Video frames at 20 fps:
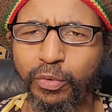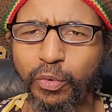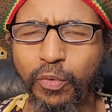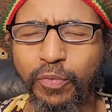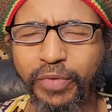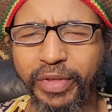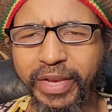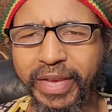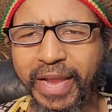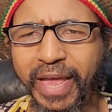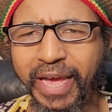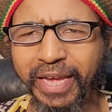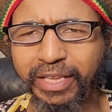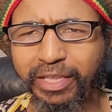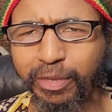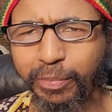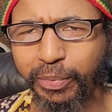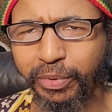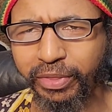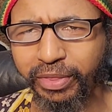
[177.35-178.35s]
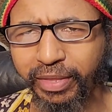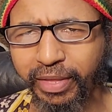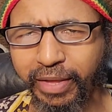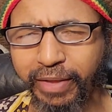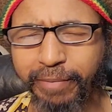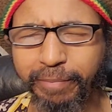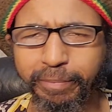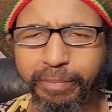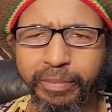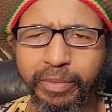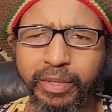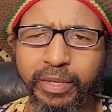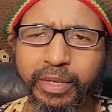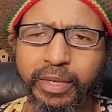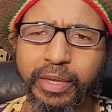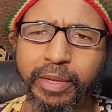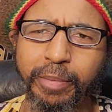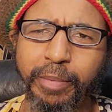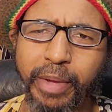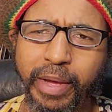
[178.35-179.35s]
over 90%
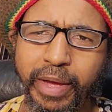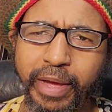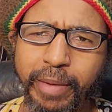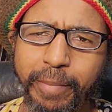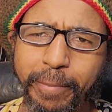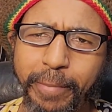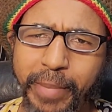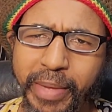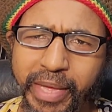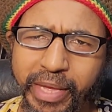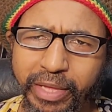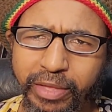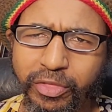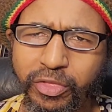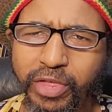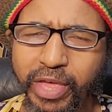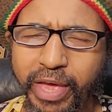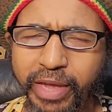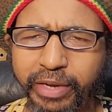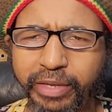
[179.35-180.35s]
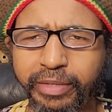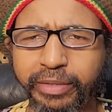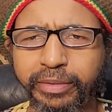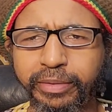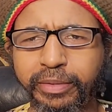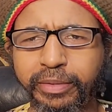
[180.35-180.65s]
male channel,